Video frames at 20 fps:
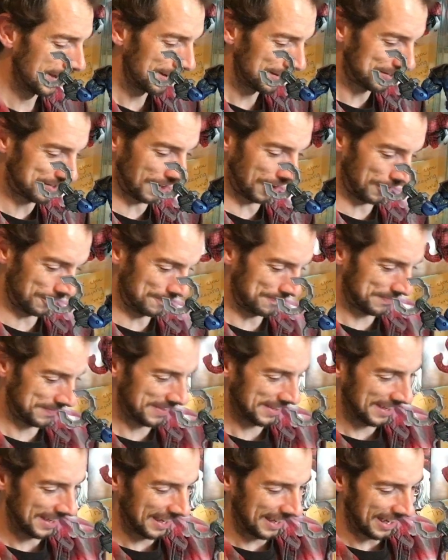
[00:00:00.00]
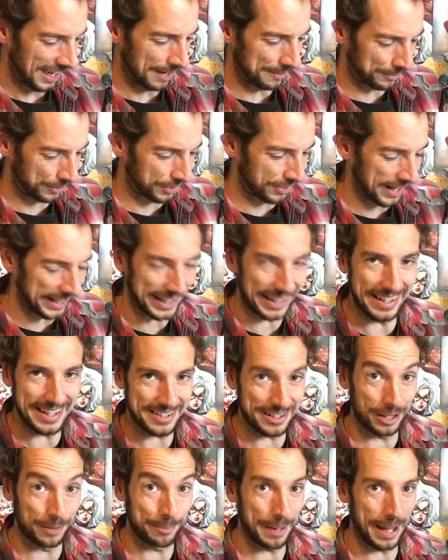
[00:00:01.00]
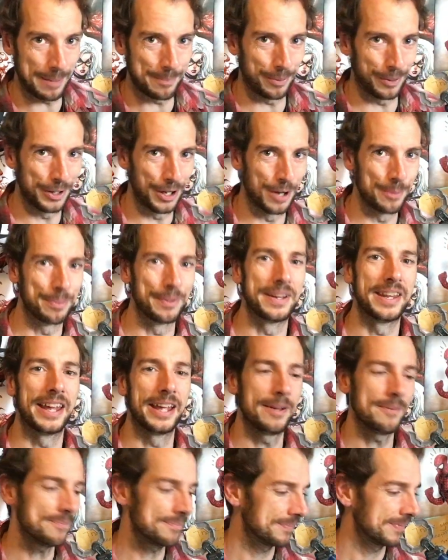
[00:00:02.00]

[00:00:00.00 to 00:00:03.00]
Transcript: So, I'm cracking this little bad boy open here.